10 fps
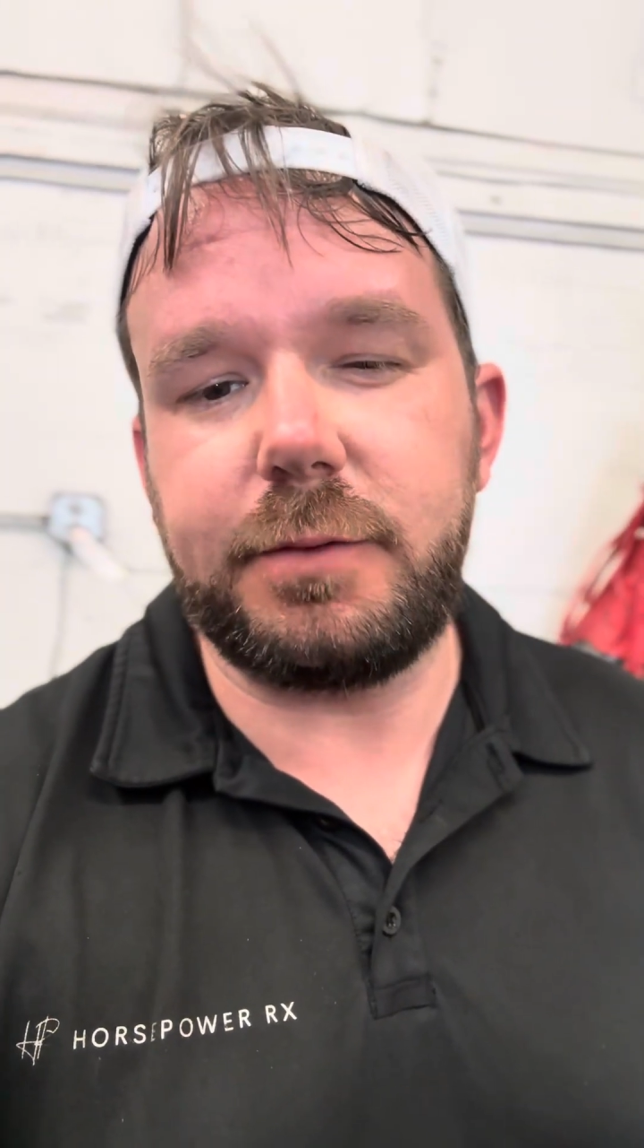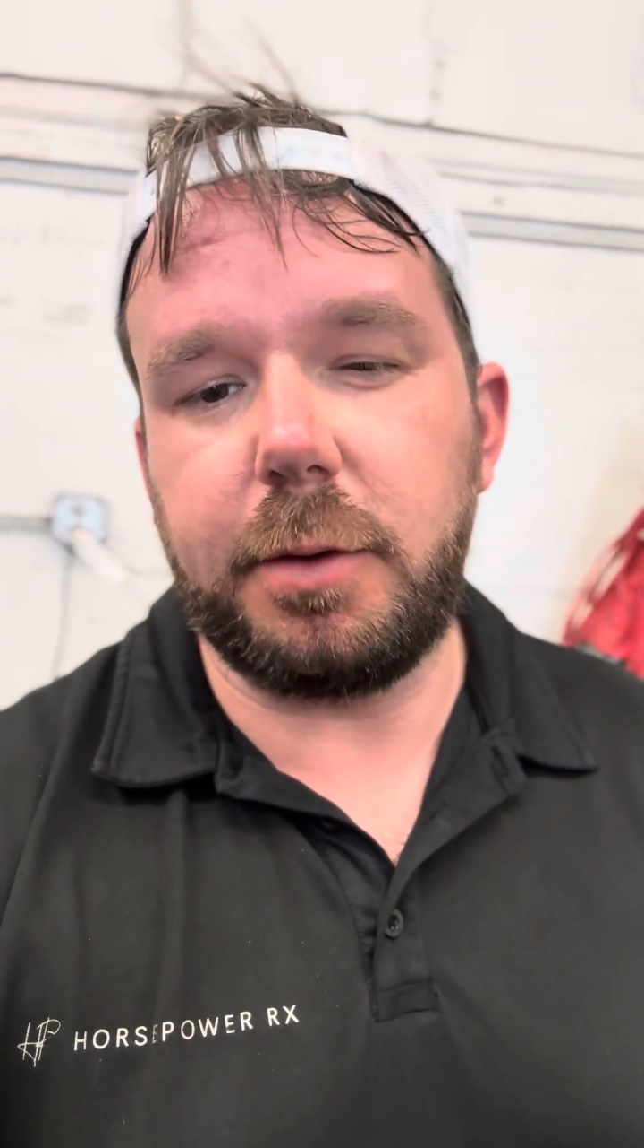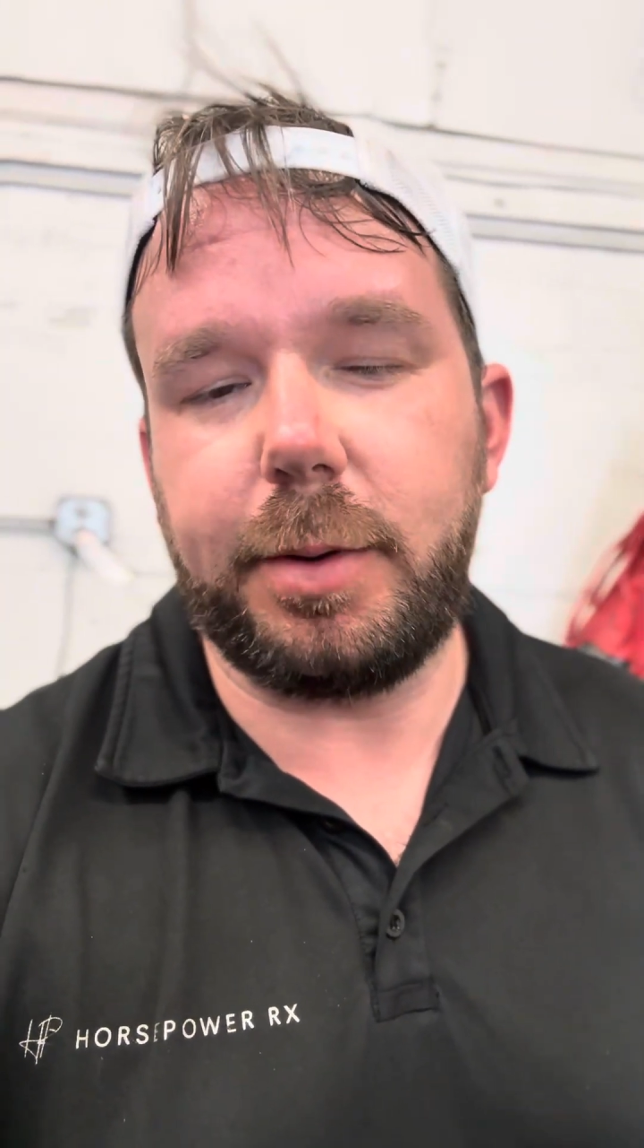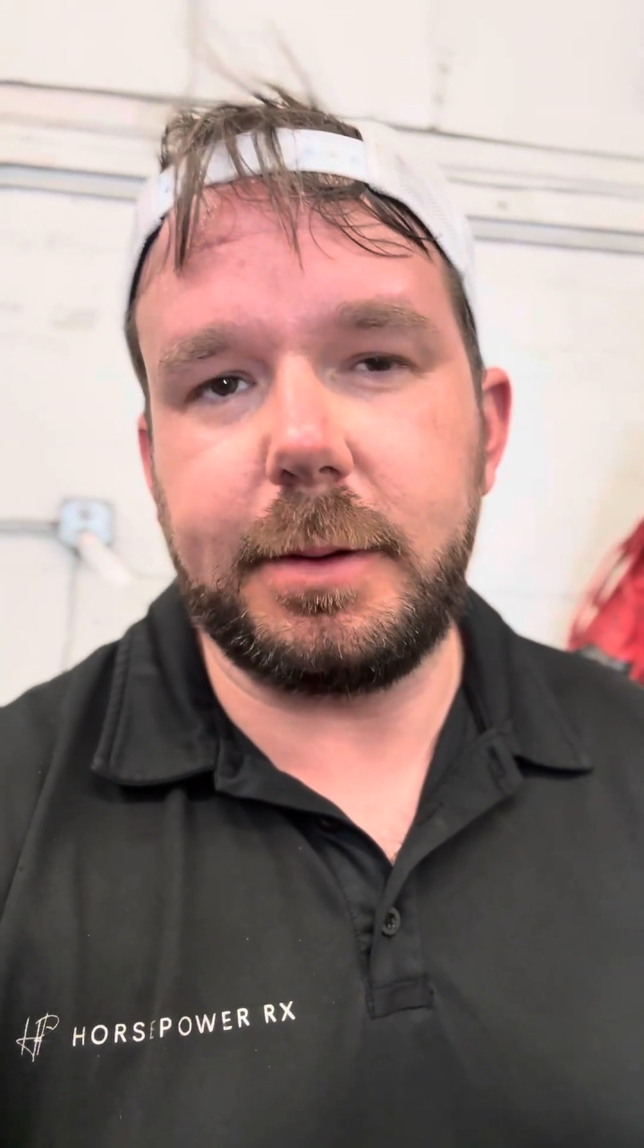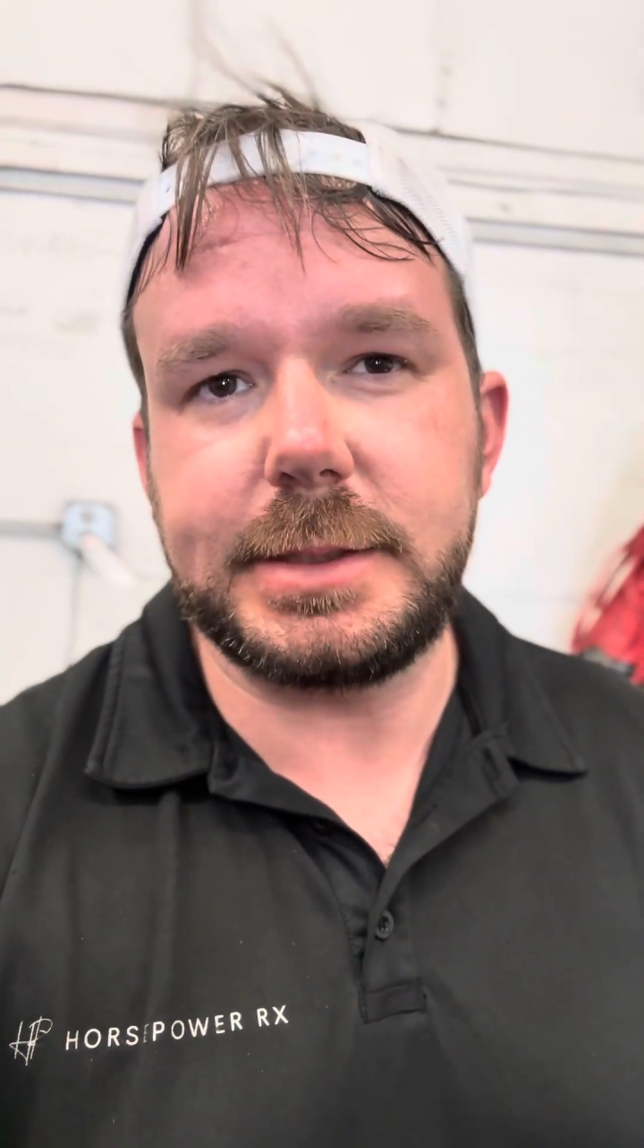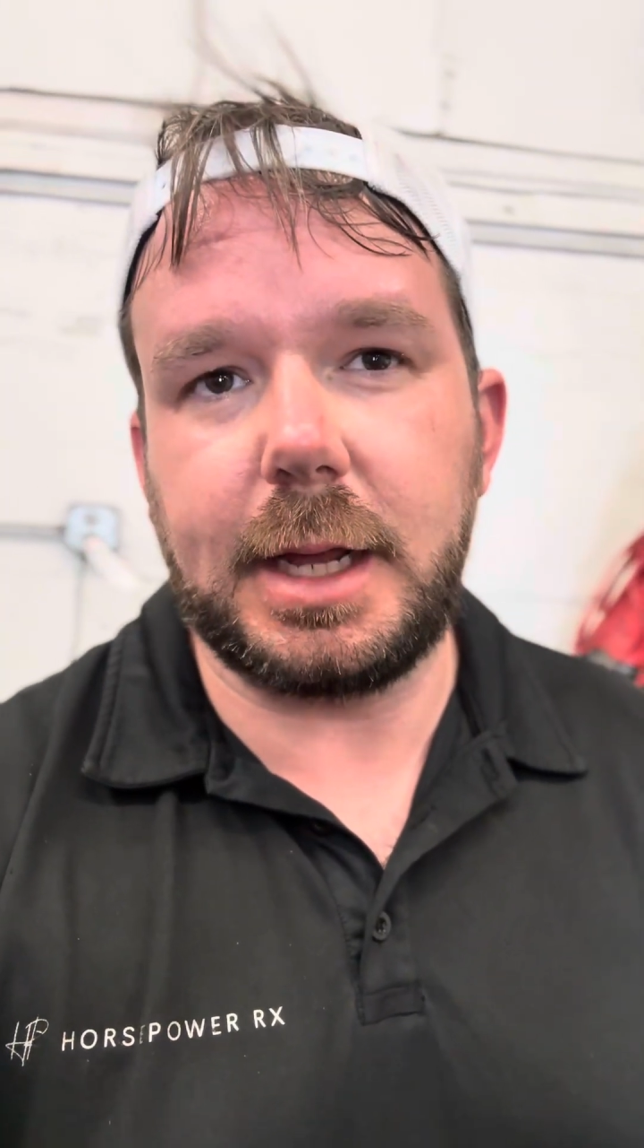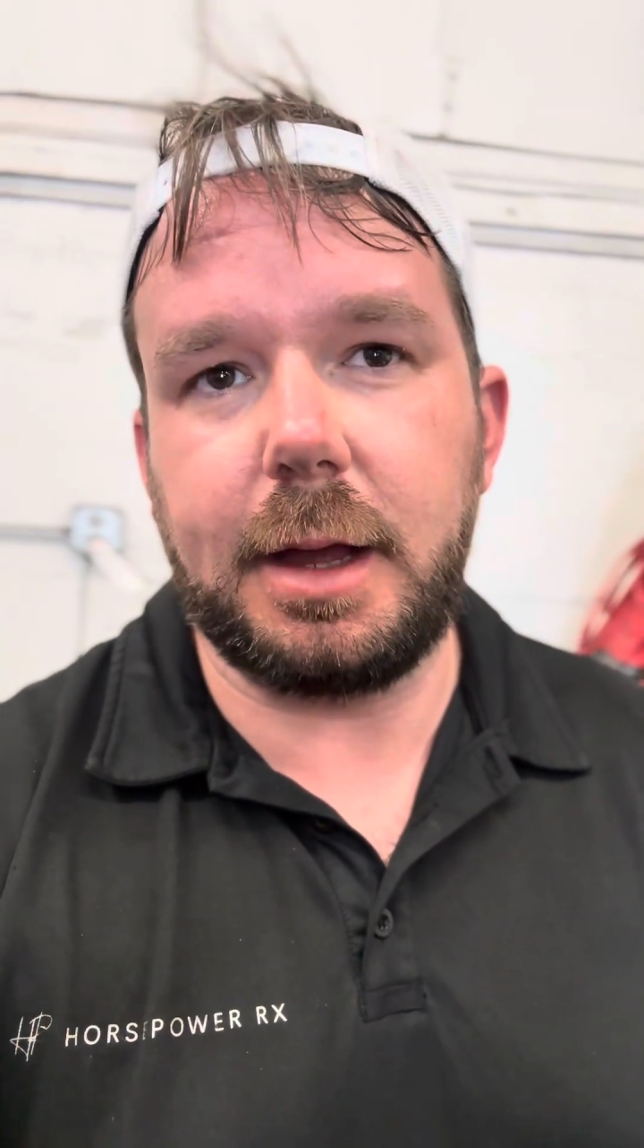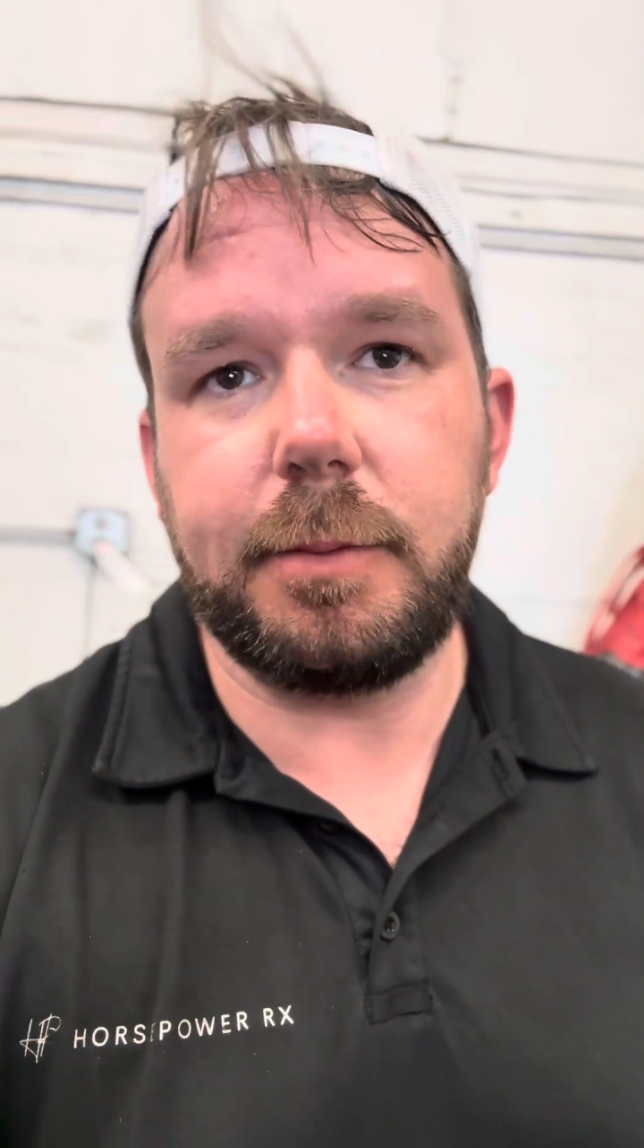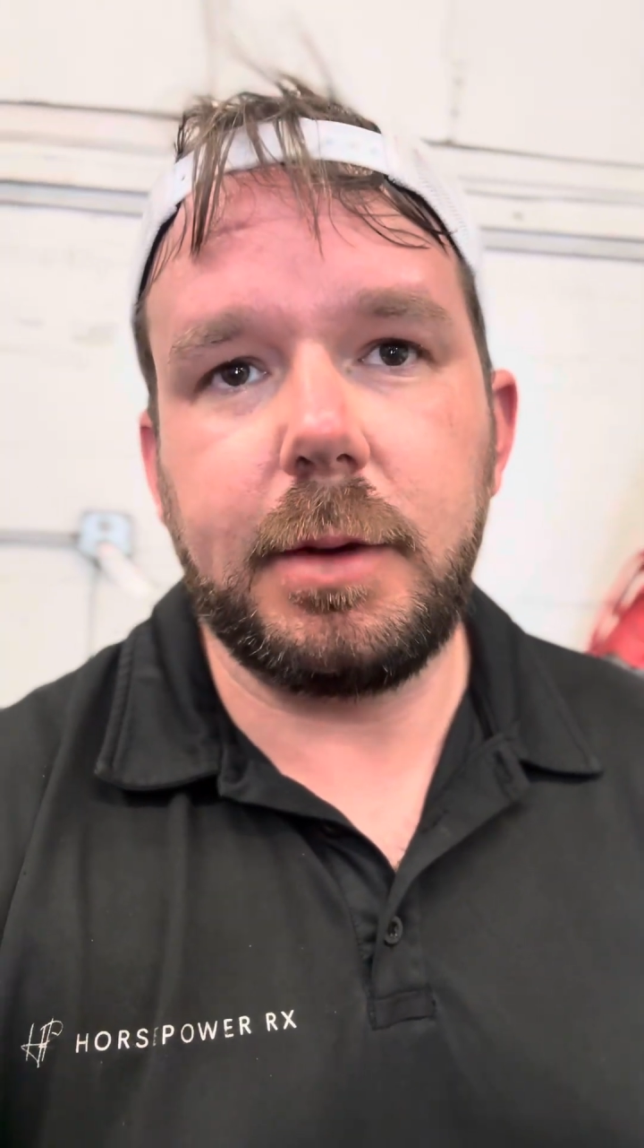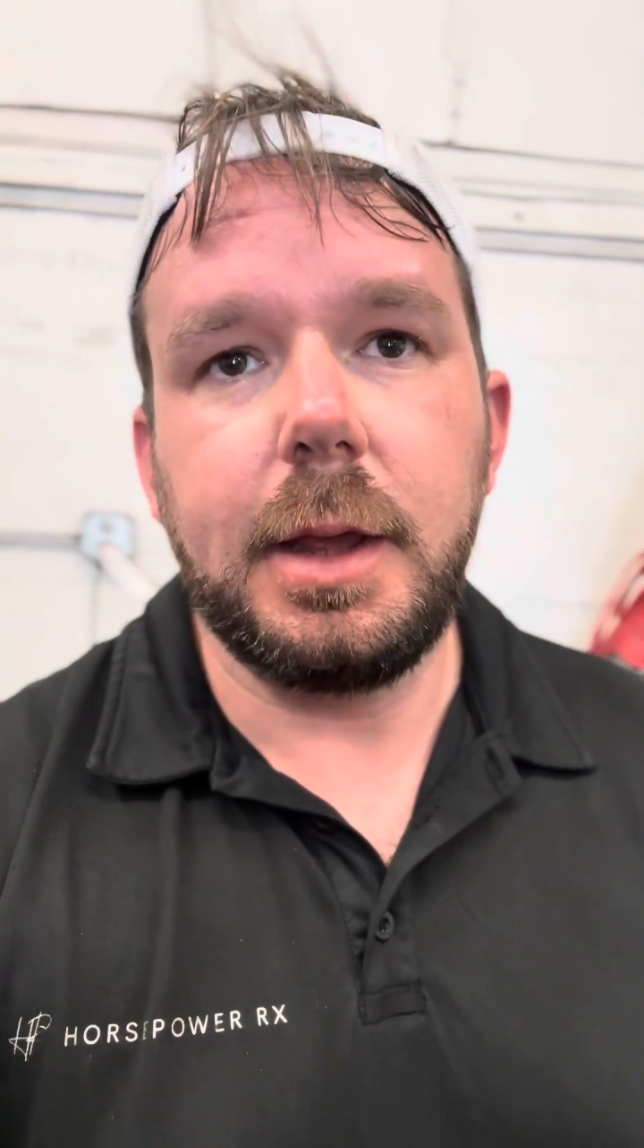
fuel pump setup.